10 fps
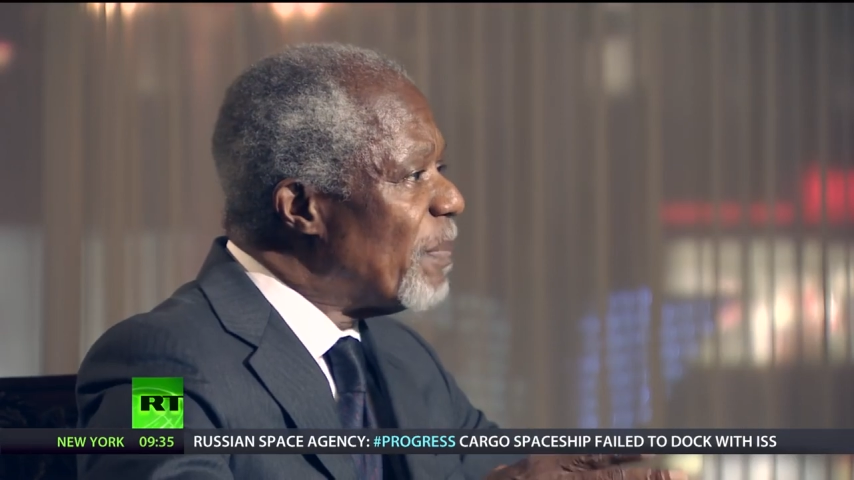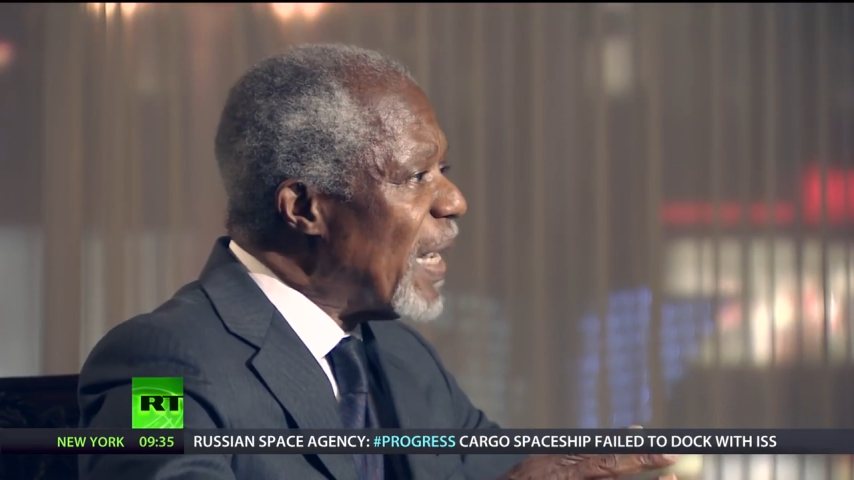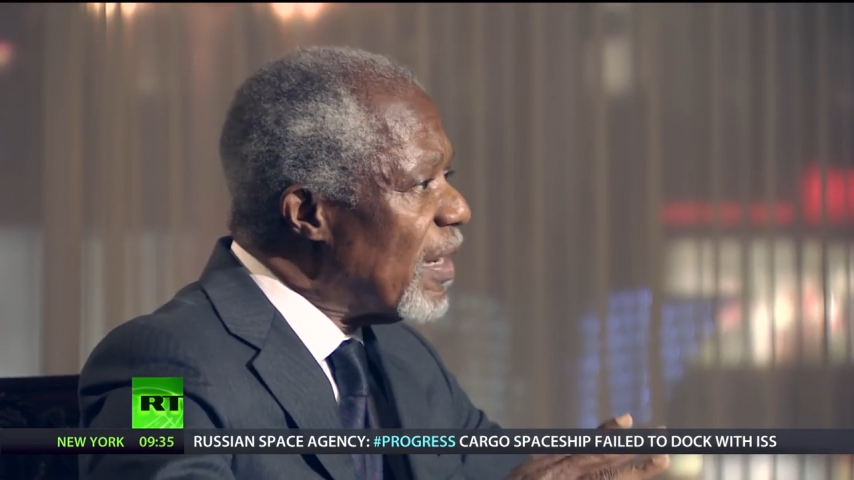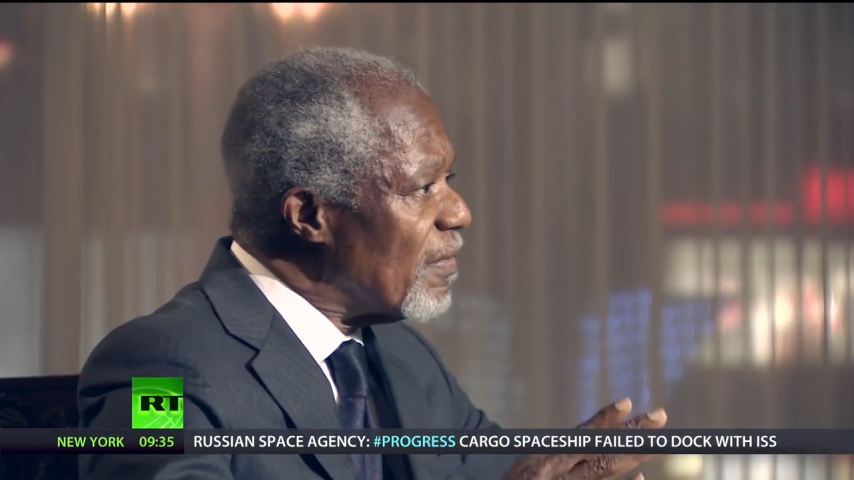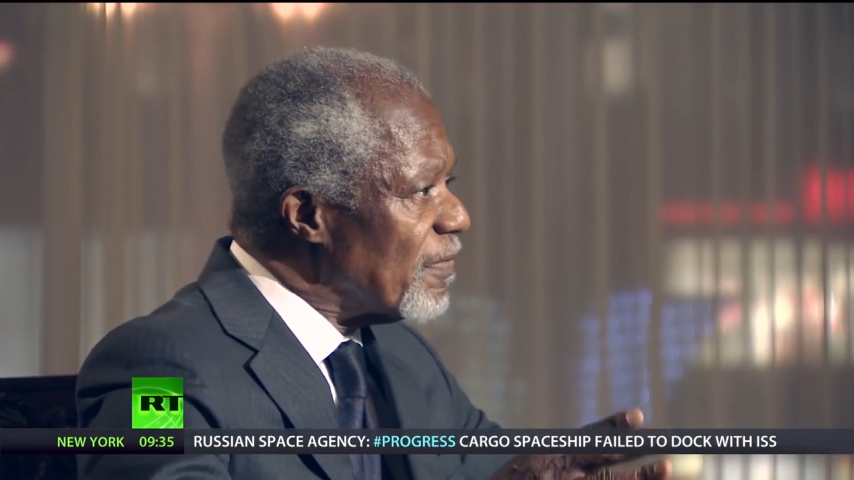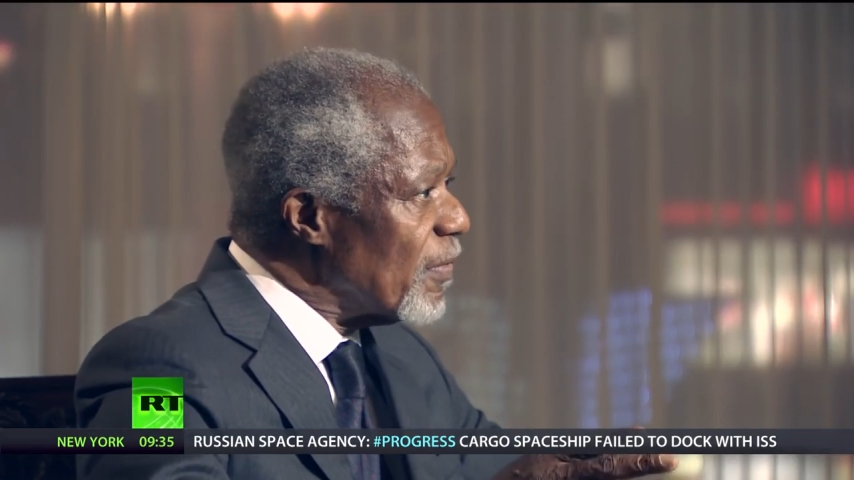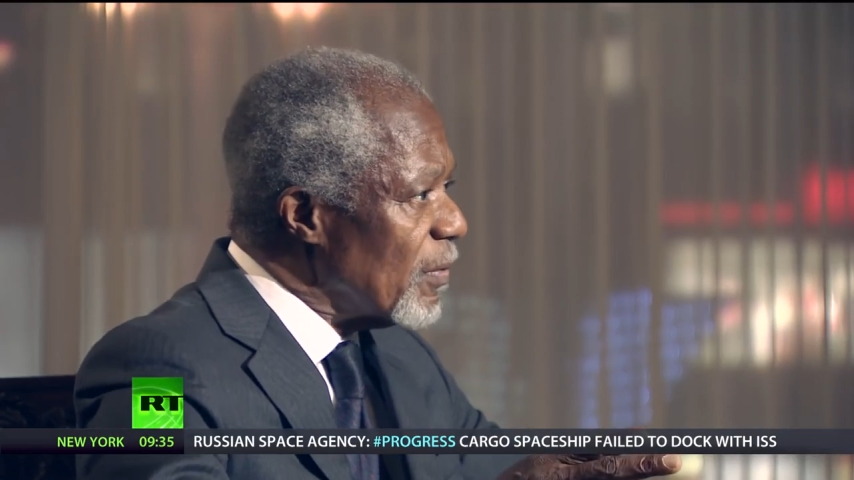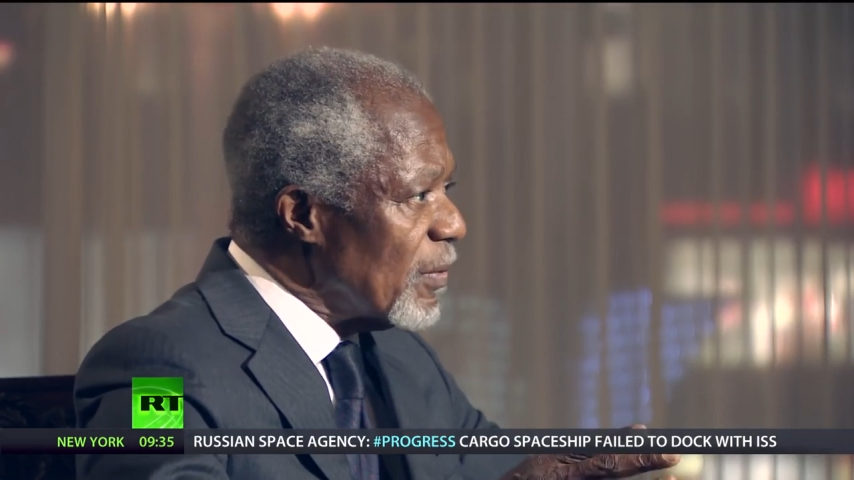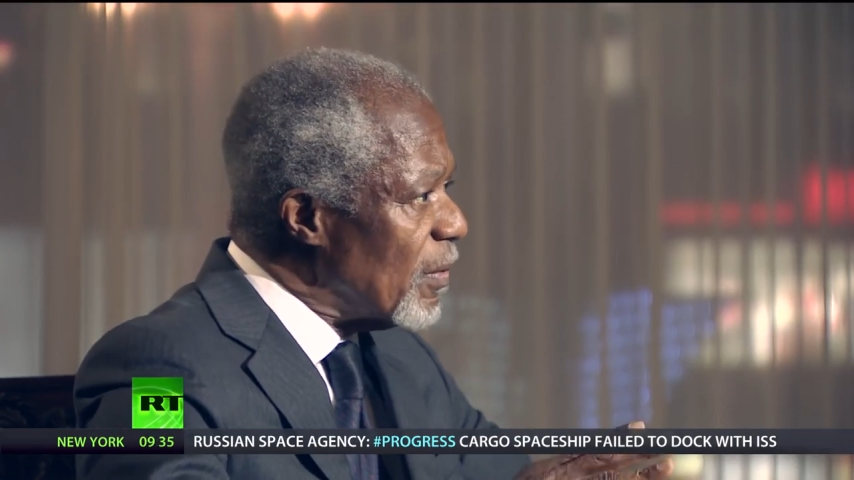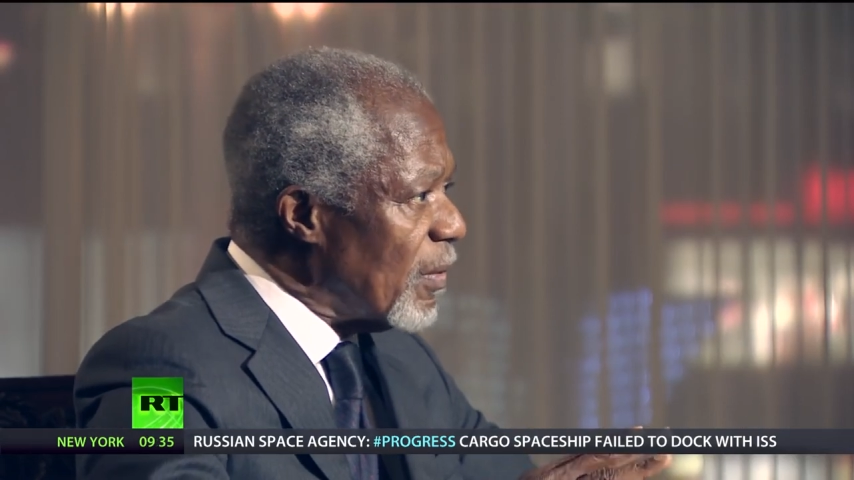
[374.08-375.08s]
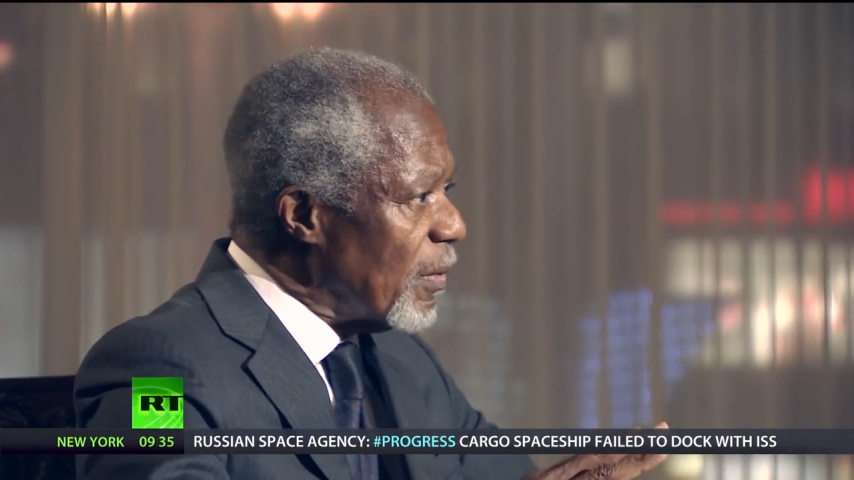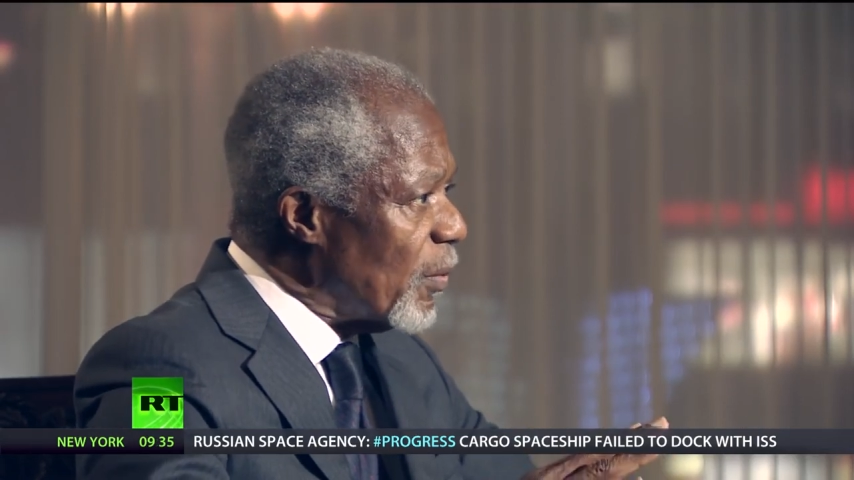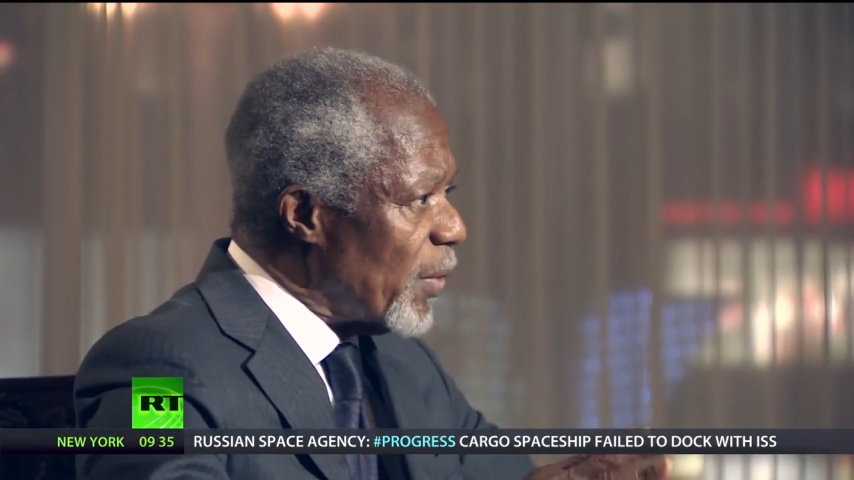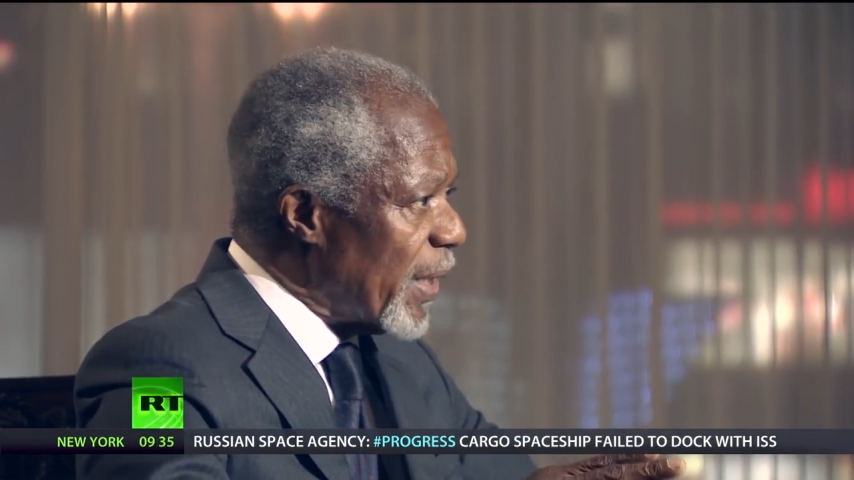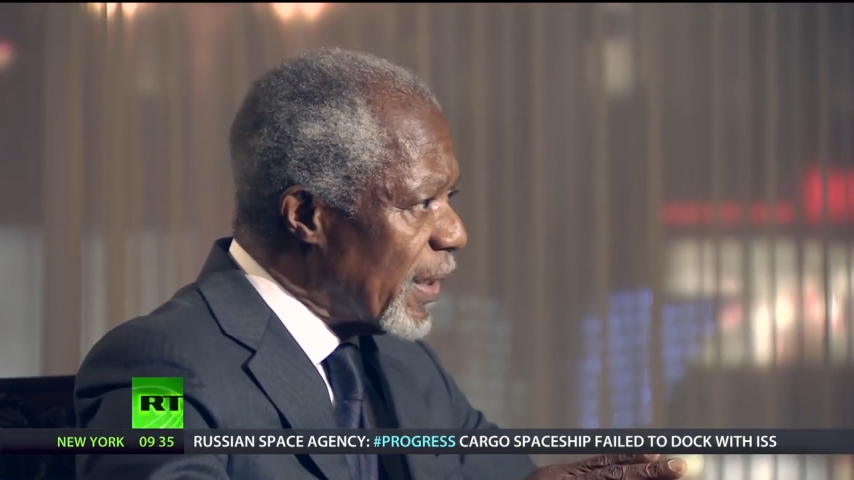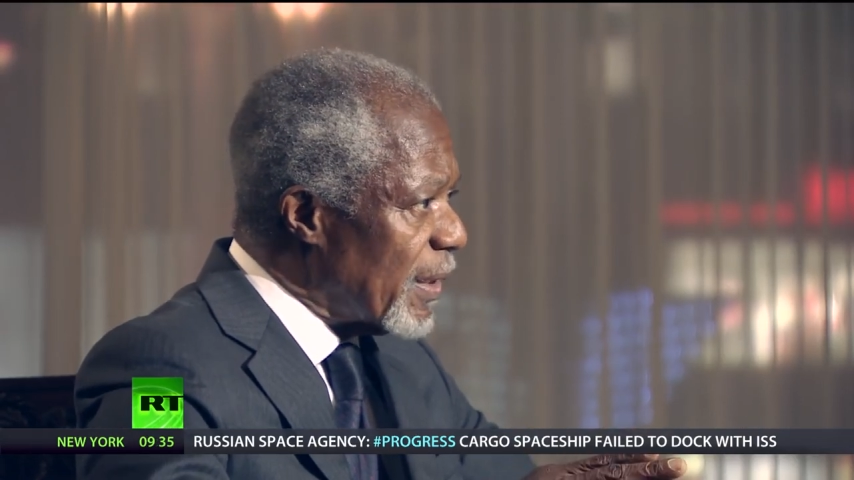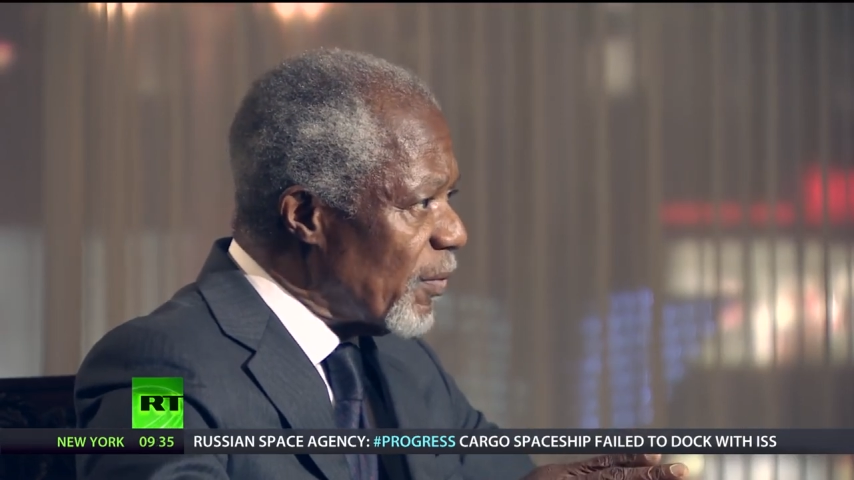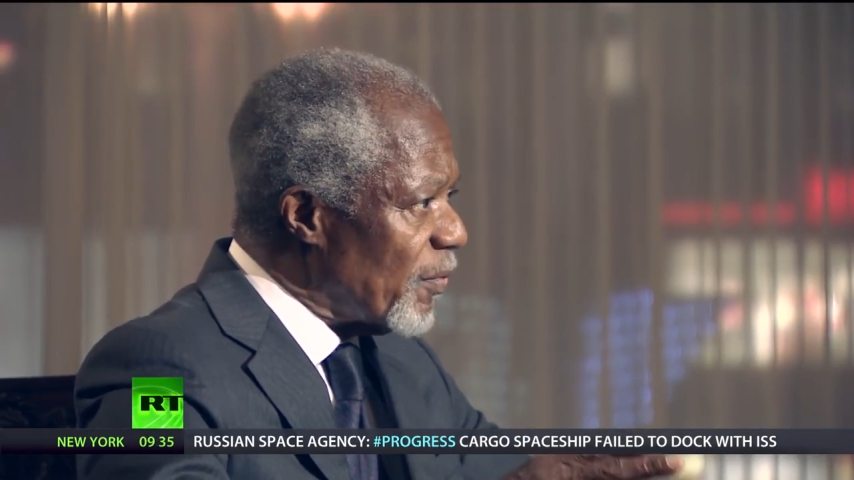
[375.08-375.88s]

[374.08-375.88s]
powerful or weak,